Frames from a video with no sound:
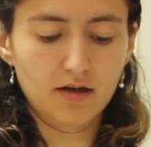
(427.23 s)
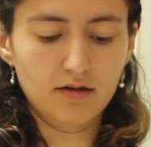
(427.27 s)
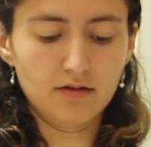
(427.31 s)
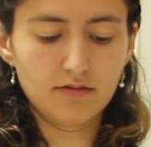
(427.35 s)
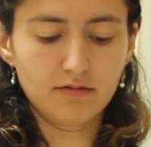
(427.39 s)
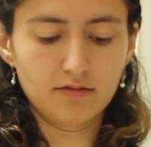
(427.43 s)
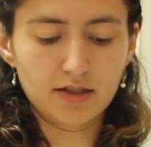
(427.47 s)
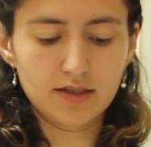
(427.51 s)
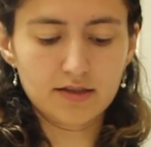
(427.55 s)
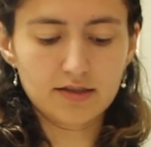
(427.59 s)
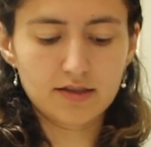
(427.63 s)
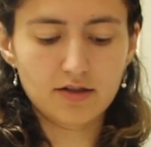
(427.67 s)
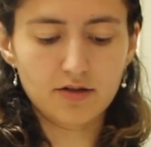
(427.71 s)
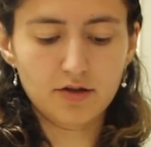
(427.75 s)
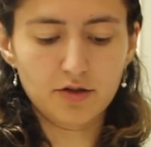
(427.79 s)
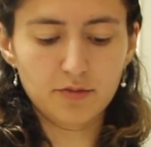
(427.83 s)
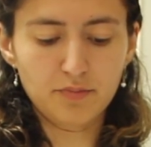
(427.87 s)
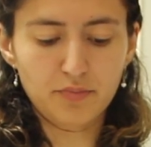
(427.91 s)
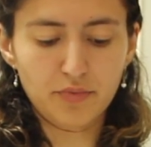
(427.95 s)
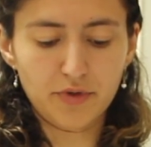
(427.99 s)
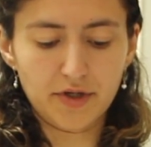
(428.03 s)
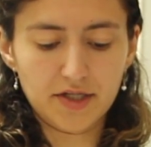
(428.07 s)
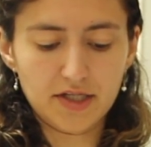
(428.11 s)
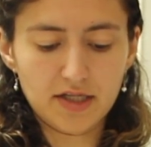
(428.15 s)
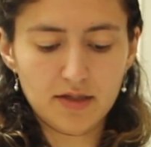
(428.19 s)
what is it
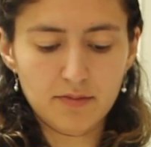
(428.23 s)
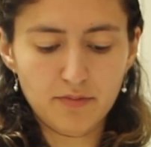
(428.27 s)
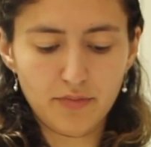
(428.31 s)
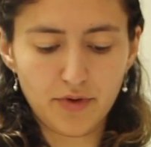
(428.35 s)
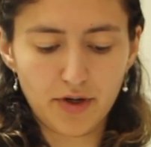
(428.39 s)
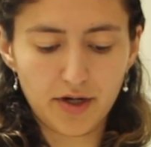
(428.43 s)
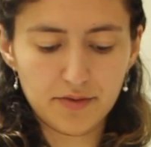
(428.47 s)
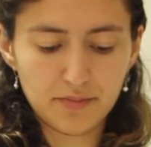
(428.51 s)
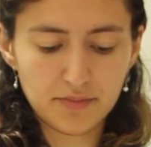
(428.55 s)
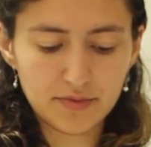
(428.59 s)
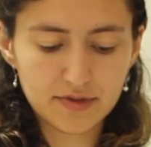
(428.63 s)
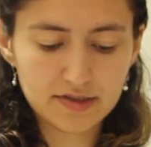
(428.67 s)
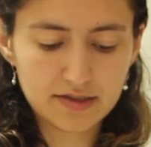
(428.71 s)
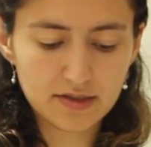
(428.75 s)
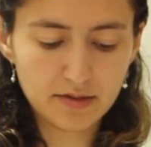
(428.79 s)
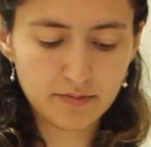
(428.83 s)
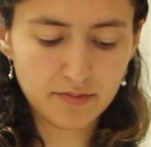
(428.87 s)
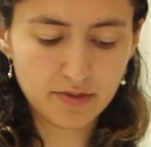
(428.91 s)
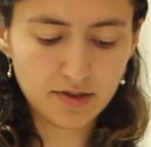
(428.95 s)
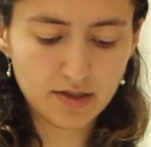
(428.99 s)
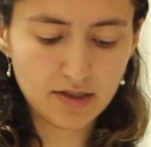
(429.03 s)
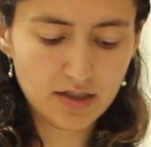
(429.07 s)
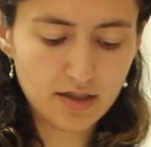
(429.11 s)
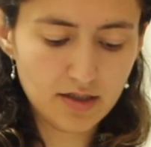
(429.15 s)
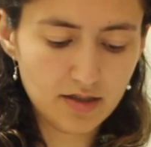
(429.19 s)
called? Breaking bread with
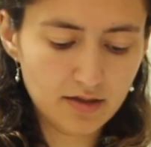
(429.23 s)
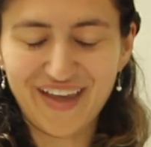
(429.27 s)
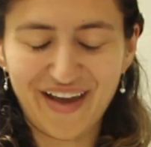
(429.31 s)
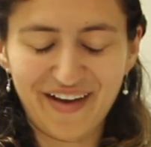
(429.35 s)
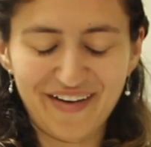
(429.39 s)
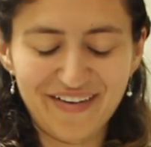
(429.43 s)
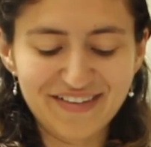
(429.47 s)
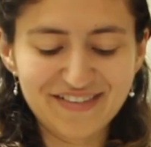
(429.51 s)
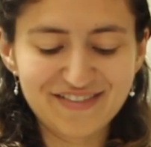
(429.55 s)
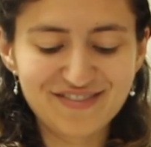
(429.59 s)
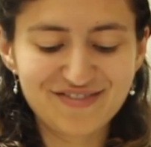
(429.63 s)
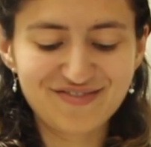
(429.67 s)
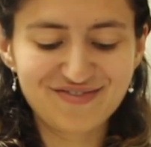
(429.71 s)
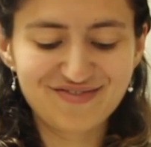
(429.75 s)
somebody? Yeah.